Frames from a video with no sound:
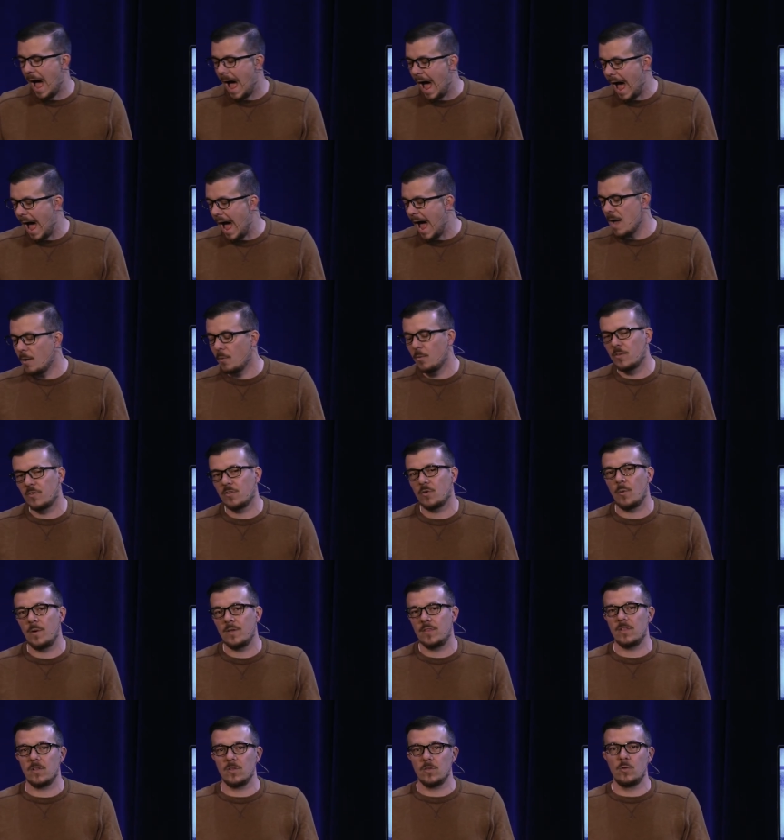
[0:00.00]
I was
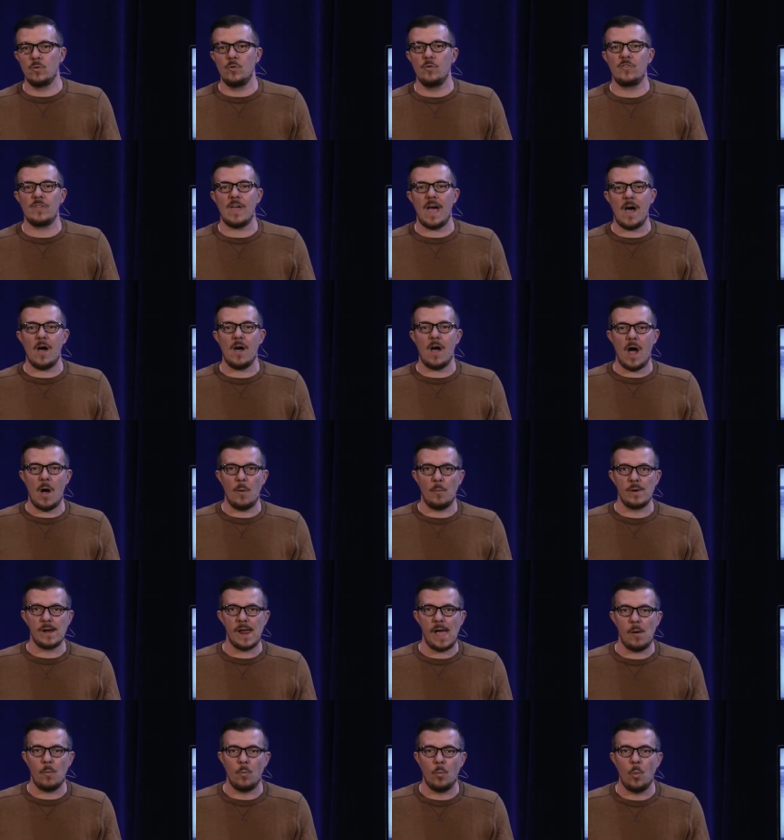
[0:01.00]
going to lose out on
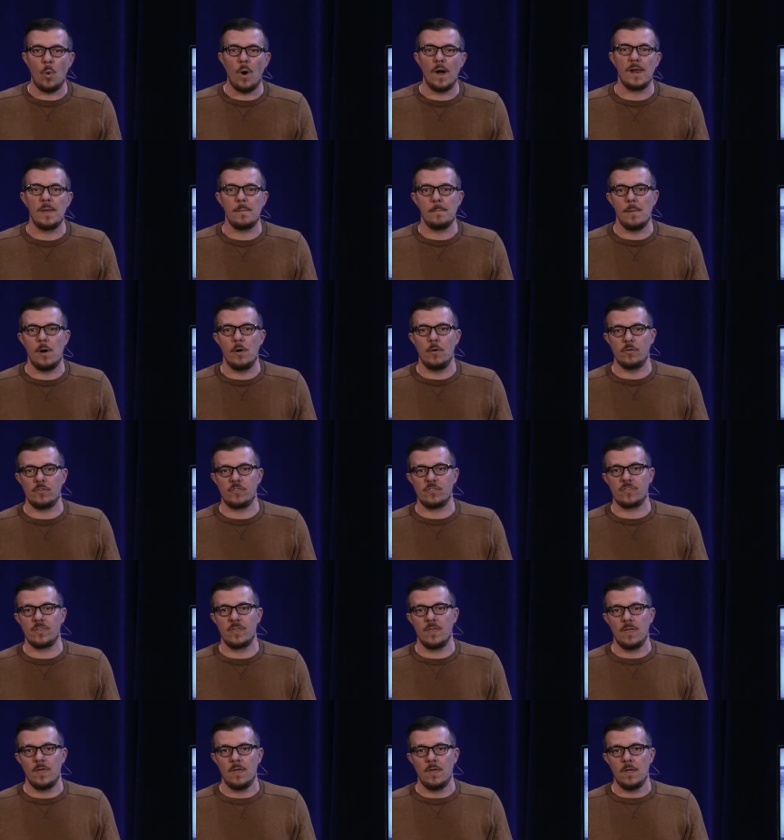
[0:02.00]
what I wanted
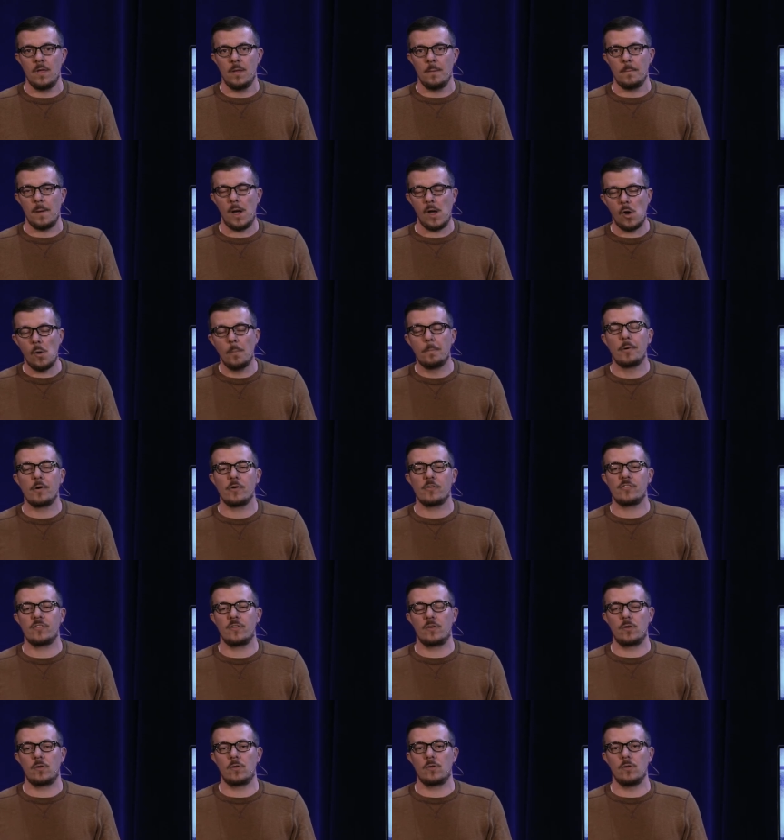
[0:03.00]
most my own
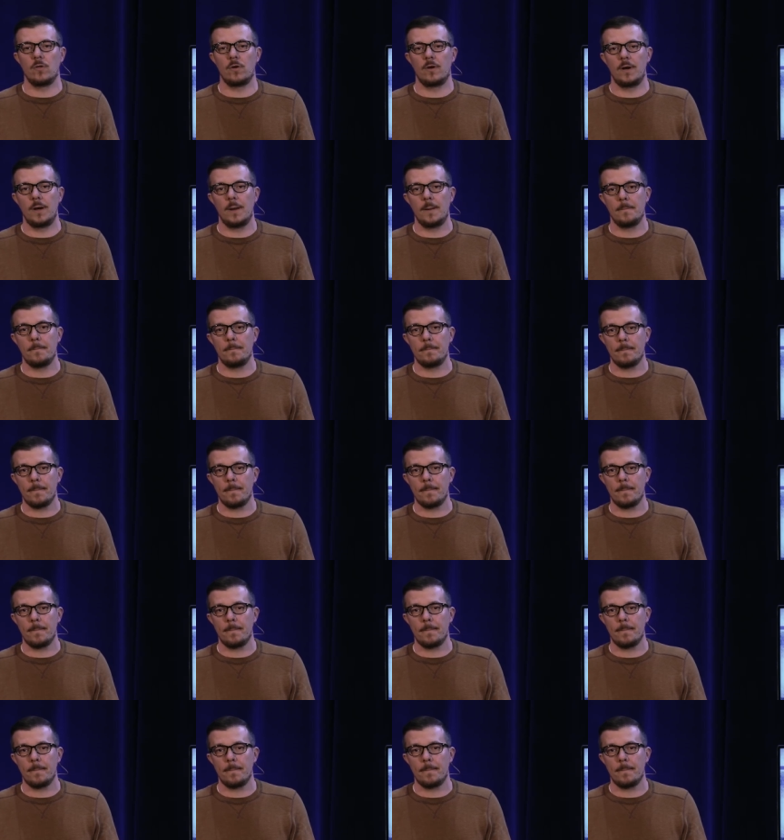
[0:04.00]
personal glory.